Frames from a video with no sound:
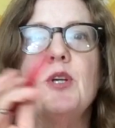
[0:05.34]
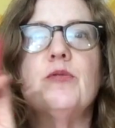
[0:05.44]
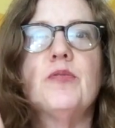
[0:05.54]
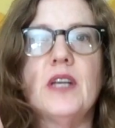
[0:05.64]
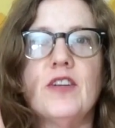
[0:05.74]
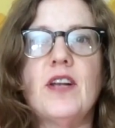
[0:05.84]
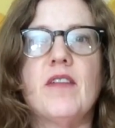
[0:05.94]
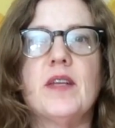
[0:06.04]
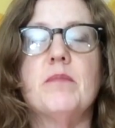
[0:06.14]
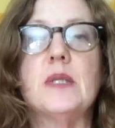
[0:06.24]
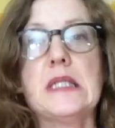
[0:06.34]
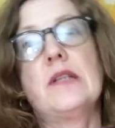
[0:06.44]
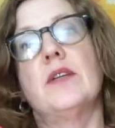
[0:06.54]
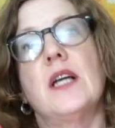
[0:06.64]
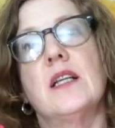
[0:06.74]
you figured out that
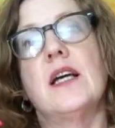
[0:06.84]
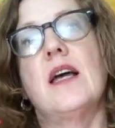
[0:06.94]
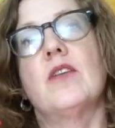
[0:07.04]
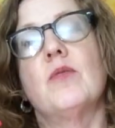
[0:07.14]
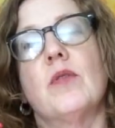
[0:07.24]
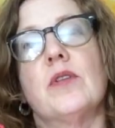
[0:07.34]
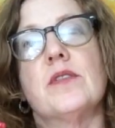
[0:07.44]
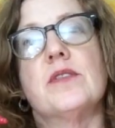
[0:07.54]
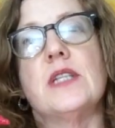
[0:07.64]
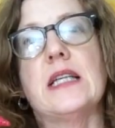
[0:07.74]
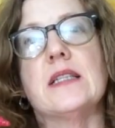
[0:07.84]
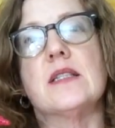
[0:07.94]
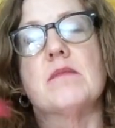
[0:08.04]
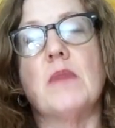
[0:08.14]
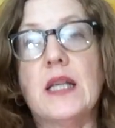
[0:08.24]
Materiella headquarters
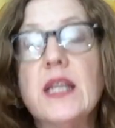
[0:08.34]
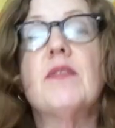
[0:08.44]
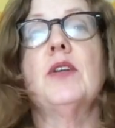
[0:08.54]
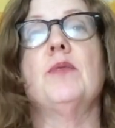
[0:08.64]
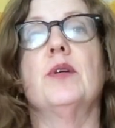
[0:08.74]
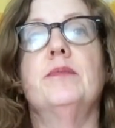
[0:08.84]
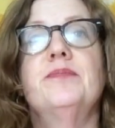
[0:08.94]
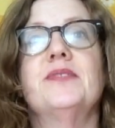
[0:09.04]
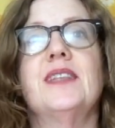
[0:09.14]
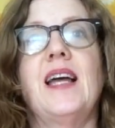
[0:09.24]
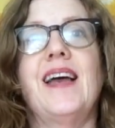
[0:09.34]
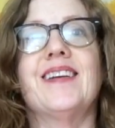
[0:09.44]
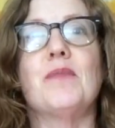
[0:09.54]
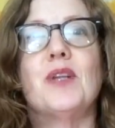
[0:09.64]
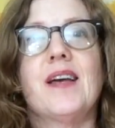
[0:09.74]
is my living room,
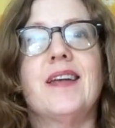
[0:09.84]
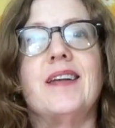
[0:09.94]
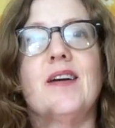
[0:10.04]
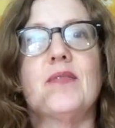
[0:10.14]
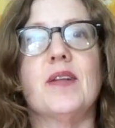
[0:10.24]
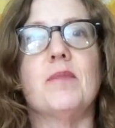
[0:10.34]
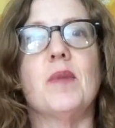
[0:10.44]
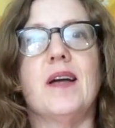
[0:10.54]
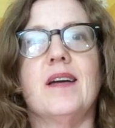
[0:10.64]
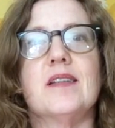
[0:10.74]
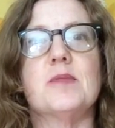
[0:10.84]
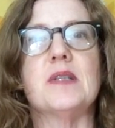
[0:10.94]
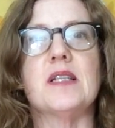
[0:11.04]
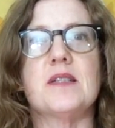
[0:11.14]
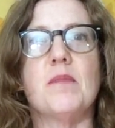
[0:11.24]
and I'm lucky enough that my
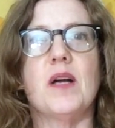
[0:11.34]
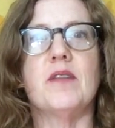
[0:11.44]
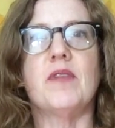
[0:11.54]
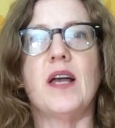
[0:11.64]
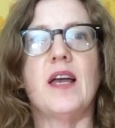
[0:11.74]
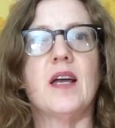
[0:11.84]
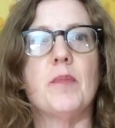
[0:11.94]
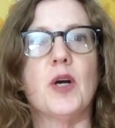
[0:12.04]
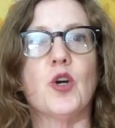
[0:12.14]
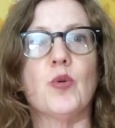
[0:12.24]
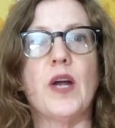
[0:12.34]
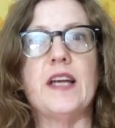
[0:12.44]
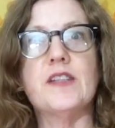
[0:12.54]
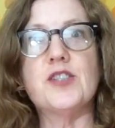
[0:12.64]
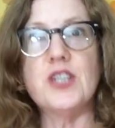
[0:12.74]
husband doesn't mind if I hang up a
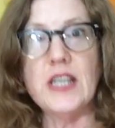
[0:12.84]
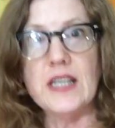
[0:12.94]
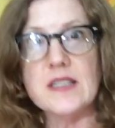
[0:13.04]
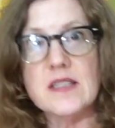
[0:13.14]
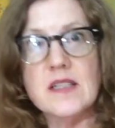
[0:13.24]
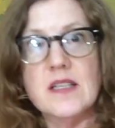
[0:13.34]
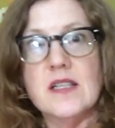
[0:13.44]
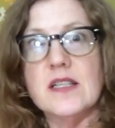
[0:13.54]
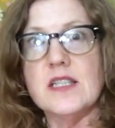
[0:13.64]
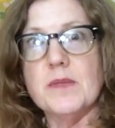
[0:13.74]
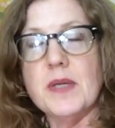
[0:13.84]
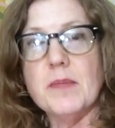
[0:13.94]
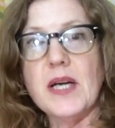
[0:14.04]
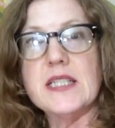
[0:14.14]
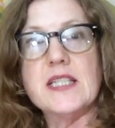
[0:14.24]
gray sheet to be
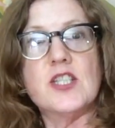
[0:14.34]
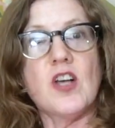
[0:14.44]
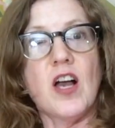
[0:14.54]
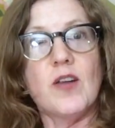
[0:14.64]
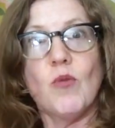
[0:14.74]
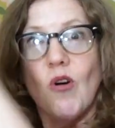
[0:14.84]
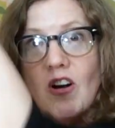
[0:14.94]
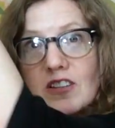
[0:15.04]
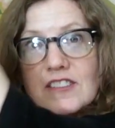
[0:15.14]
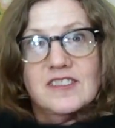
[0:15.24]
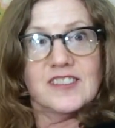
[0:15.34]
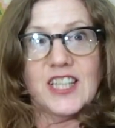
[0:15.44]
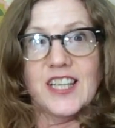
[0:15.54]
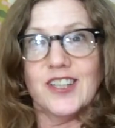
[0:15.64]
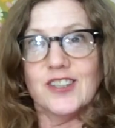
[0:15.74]
my design wall
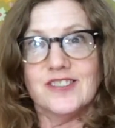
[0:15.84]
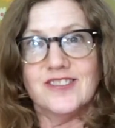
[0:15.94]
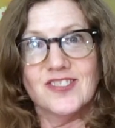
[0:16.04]
here